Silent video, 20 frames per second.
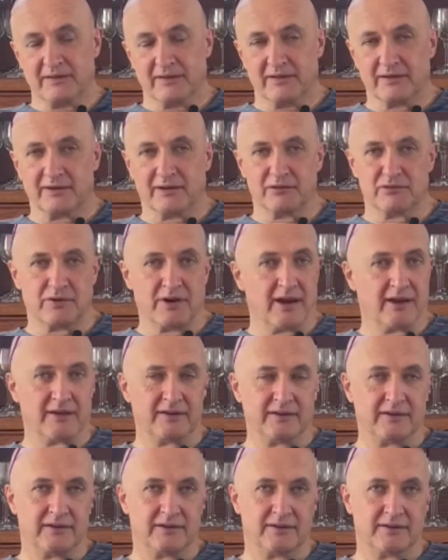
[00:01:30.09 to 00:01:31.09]
The
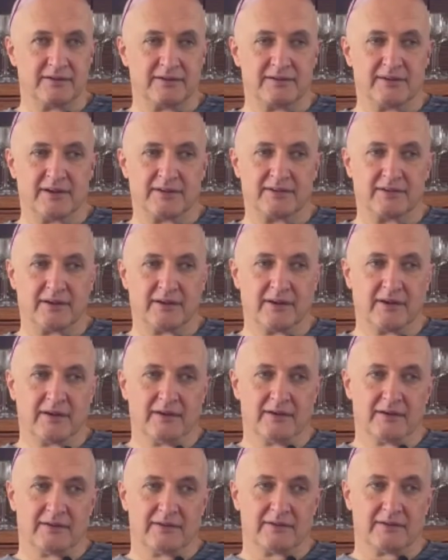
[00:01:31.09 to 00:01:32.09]
reality is that
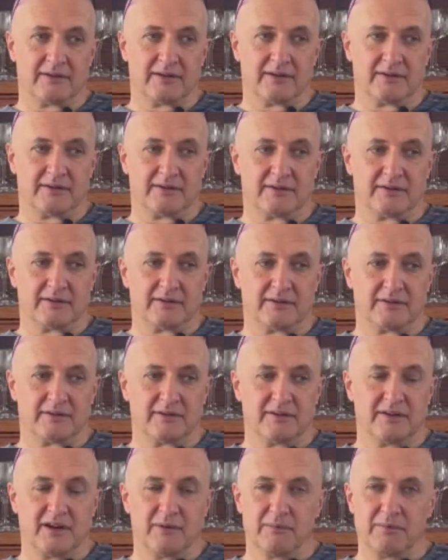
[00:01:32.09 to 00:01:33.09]

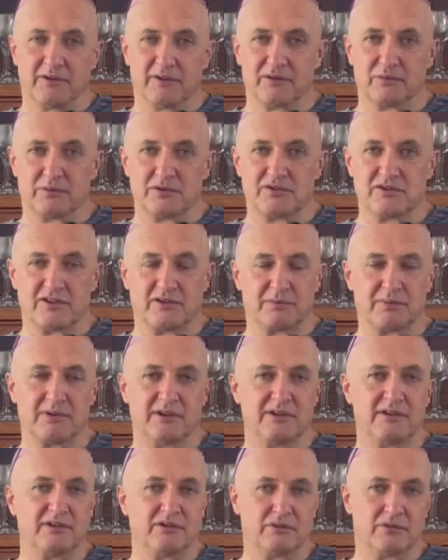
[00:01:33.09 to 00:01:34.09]
an implant which has been
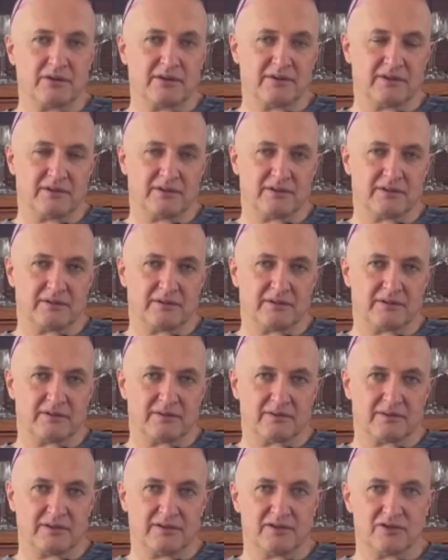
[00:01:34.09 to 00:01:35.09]
integrated
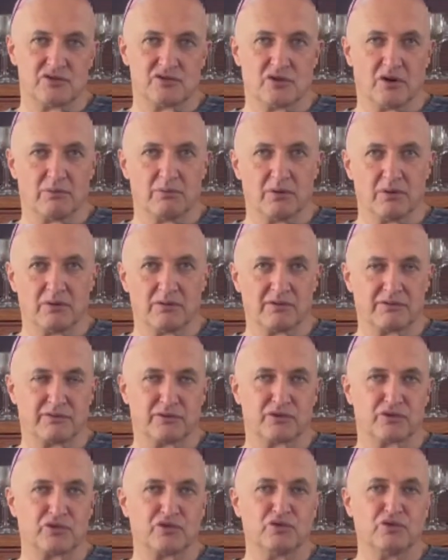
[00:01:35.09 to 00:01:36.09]
in the jaw bones
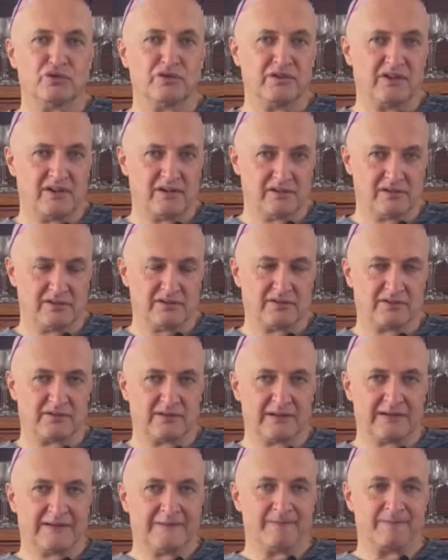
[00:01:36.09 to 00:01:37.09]
for 2 years
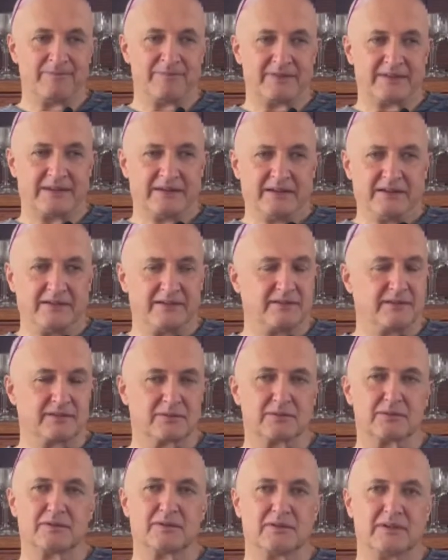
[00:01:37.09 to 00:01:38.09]
is
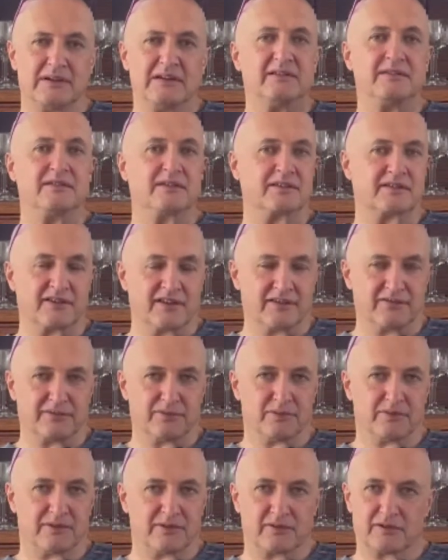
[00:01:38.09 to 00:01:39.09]

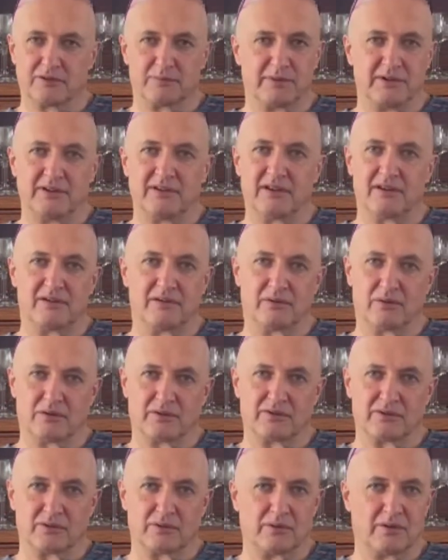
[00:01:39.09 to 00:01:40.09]
successful. It's going to be there
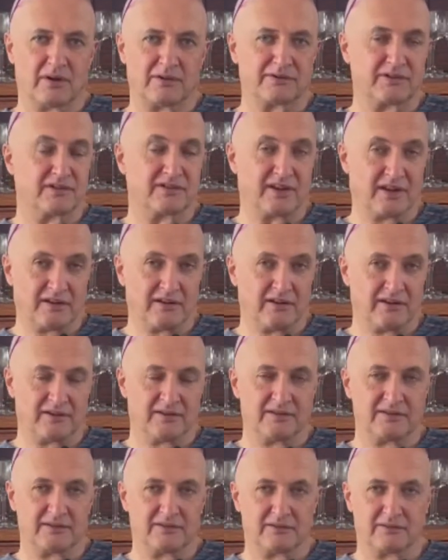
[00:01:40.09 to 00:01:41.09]
also after 10
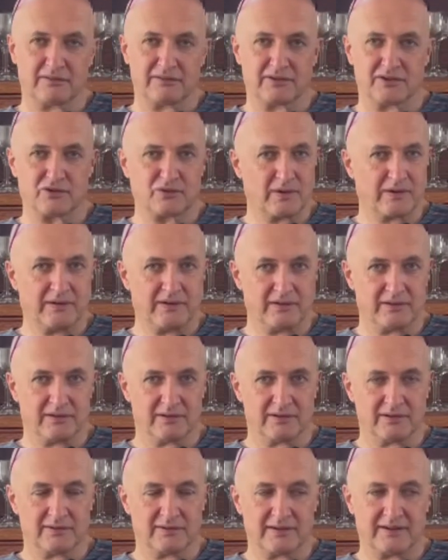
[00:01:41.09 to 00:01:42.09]
years or after 20
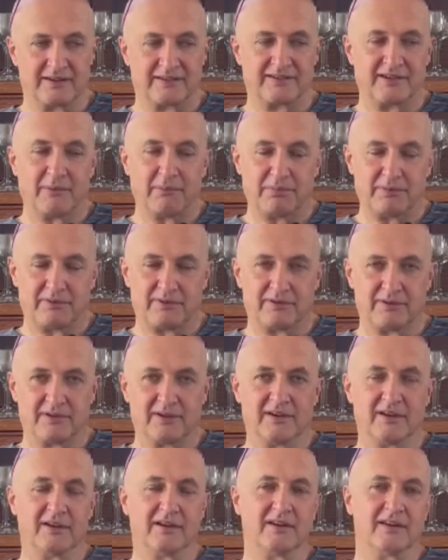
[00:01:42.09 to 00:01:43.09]
years, except
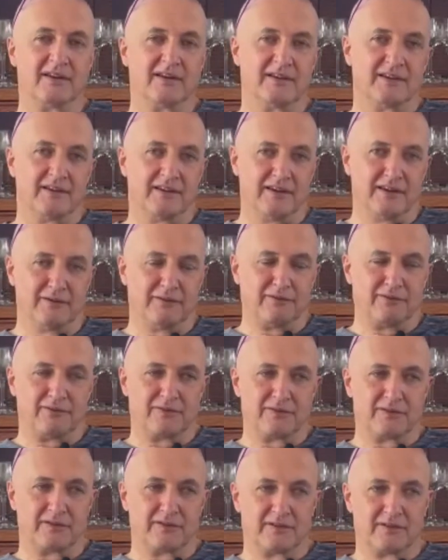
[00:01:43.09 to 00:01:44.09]

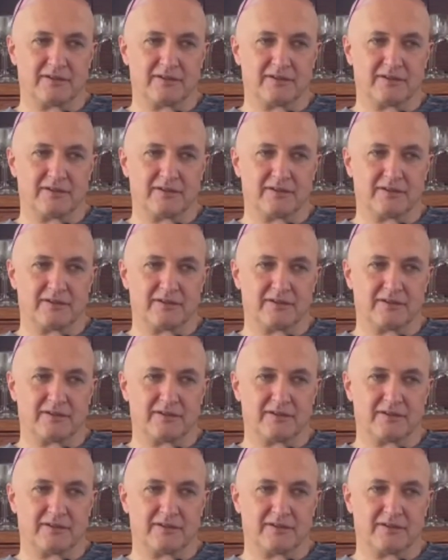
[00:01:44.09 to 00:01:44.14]
if